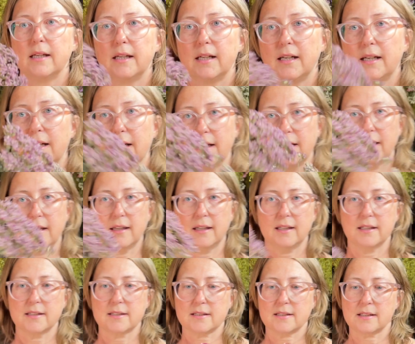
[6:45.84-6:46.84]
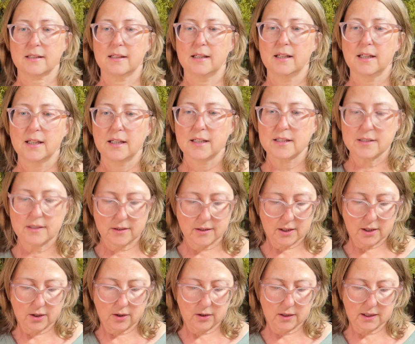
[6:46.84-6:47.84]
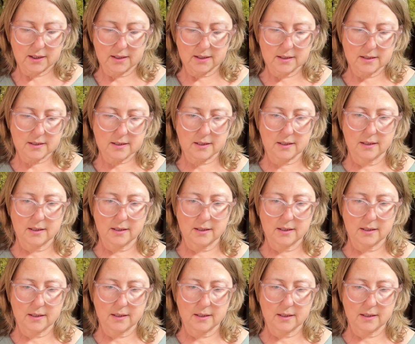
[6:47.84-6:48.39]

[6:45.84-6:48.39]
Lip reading: like this. So the colours,